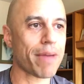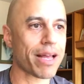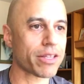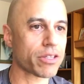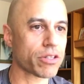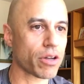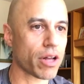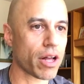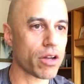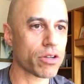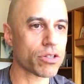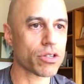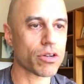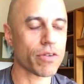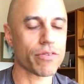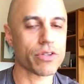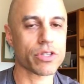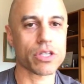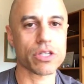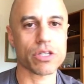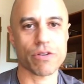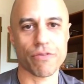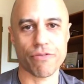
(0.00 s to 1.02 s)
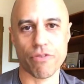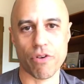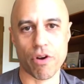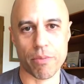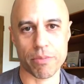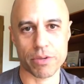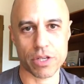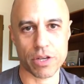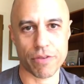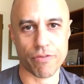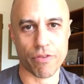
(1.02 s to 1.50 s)
mental health services, and
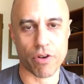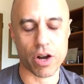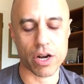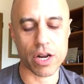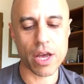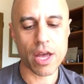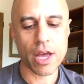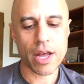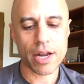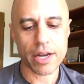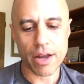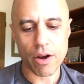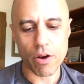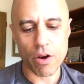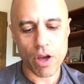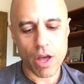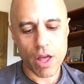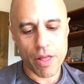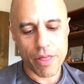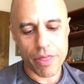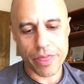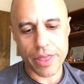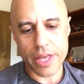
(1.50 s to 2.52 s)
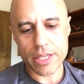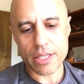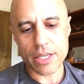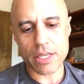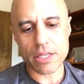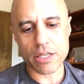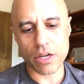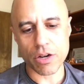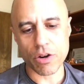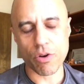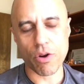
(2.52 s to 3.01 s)
pharmacy fraud. Now, this
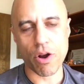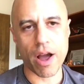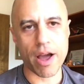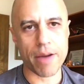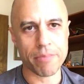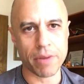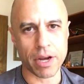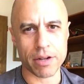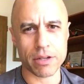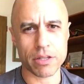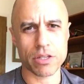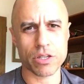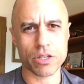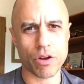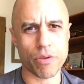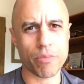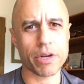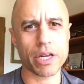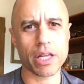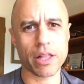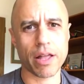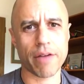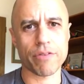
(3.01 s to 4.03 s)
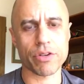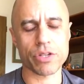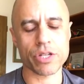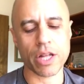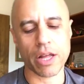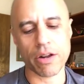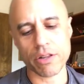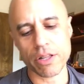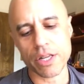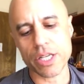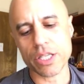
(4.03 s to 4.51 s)
is a crime on so many levels.
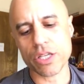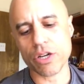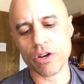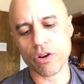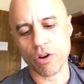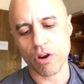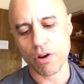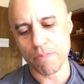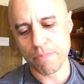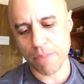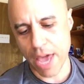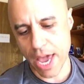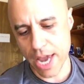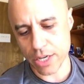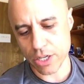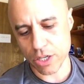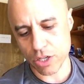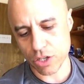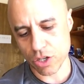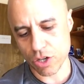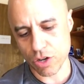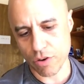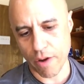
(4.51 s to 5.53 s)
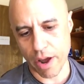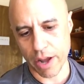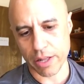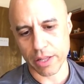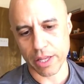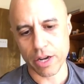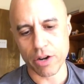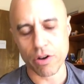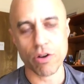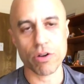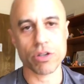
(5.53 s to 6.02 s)
Not only does it hurt patients
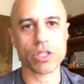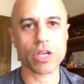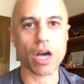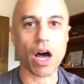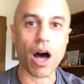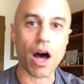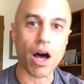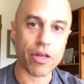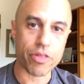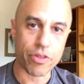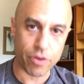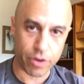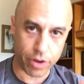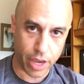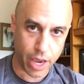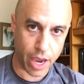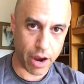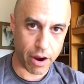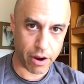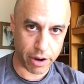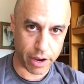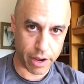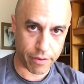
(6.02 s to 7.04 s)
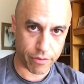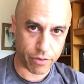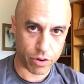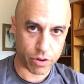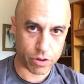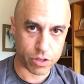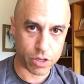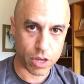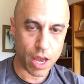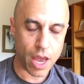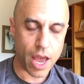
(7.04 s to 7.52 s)
directly, it hurts other
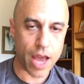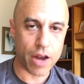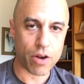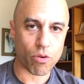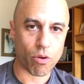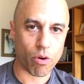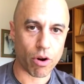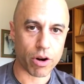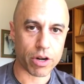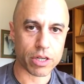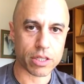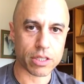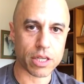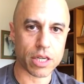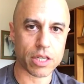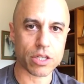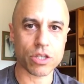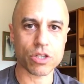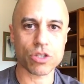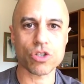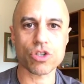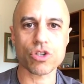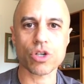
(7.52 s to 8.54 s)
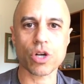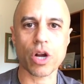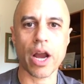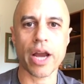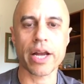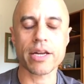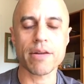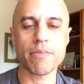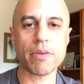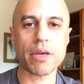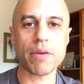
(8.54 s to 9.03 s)
caregivers and organizations
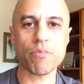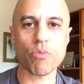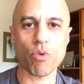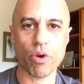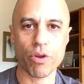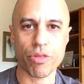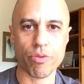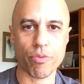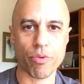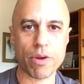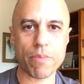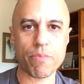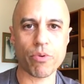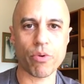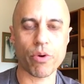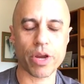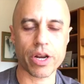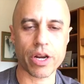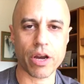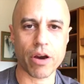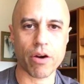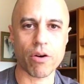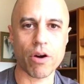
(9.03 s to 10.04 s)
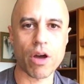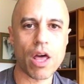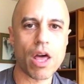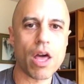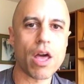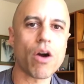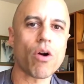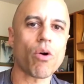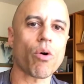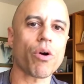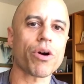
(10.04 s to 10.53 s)
trying to be more 3.0.
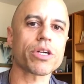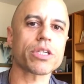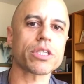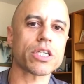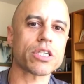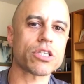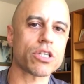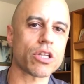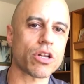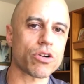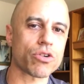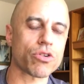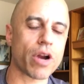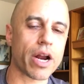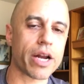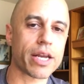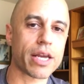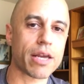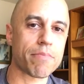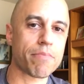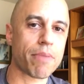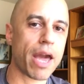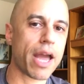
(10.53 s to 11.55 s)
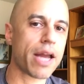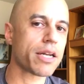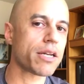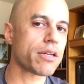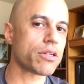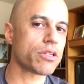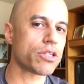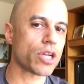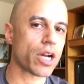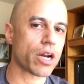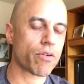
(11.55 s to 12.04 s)
Organizations that are trying to get paid
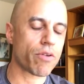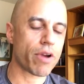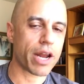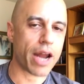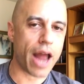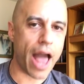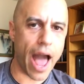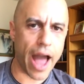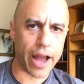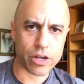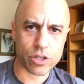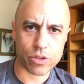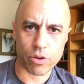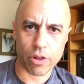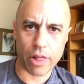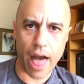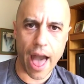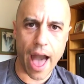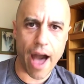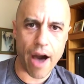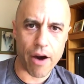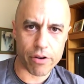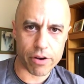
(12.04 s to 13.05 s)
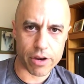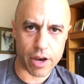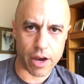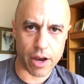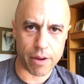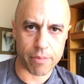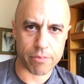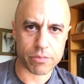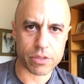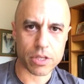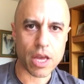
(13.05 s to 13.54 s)
to generate actual
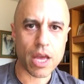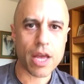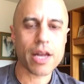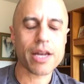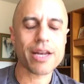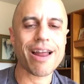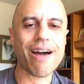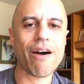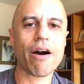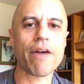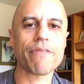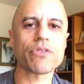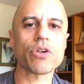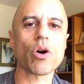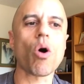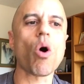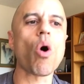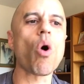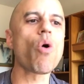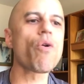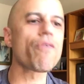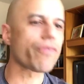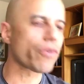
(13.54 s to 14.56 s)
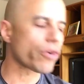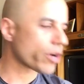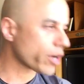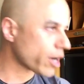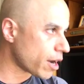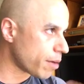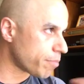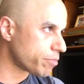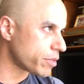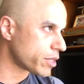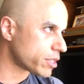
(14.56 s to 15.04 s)
outcomes now have to
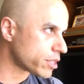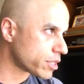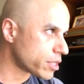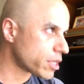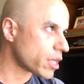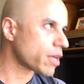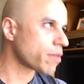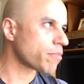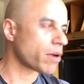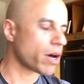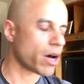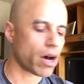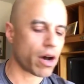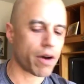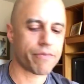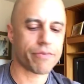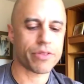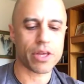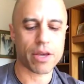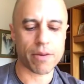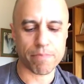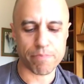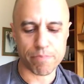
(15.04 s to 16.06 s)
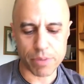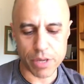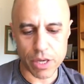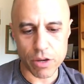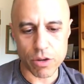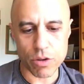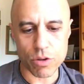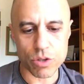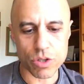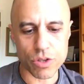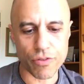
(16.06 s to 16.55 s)
overcome the stigma of the
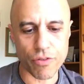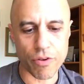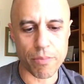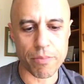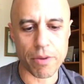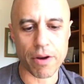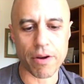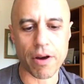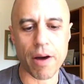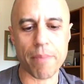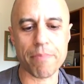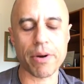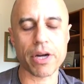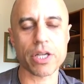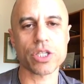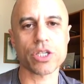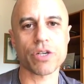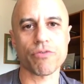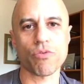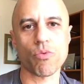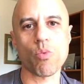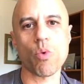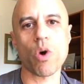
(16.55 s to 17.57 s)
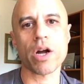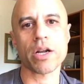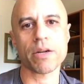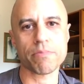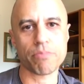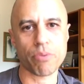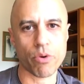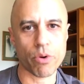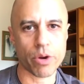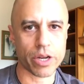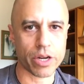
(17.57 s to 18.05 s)
abuse from a bunch of
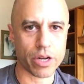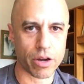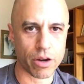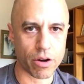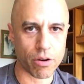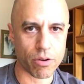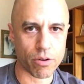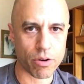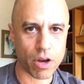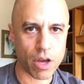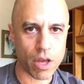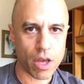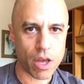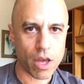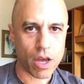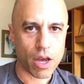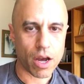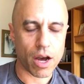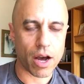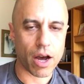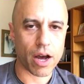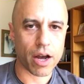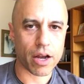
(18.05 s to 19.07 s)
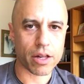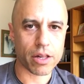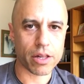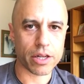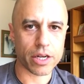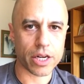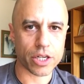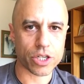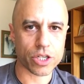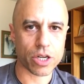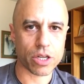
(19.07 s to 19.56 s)
1.0
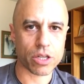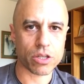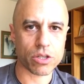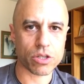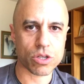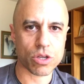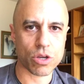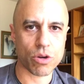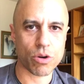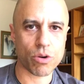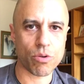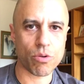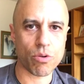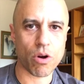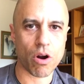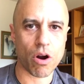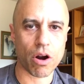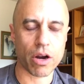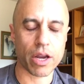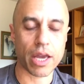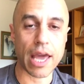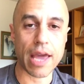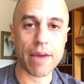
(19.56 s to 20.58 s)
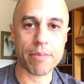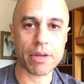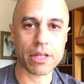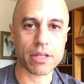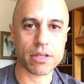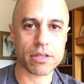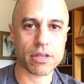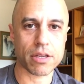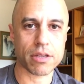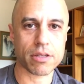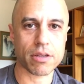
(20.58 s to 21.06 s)
clinicians who are gaming
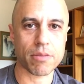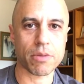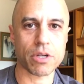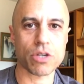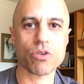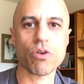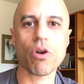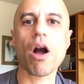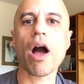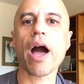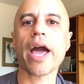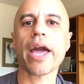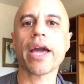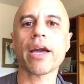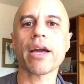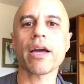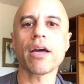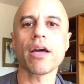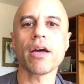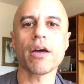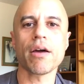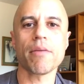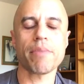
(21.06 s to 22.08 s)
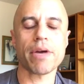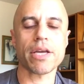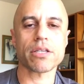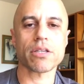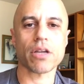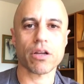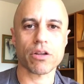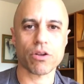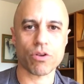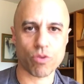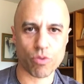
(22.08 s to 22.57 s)
the system and trying,
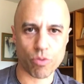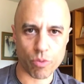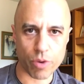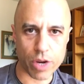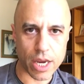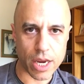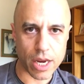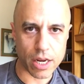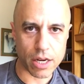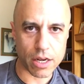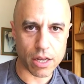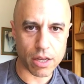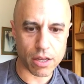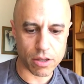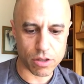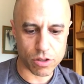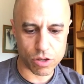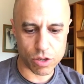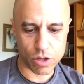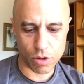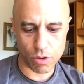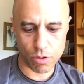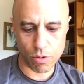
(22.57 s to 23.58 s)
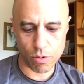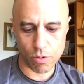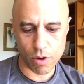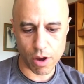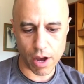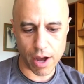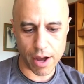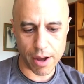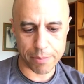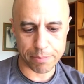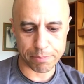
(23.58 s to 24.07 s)
based on greed, to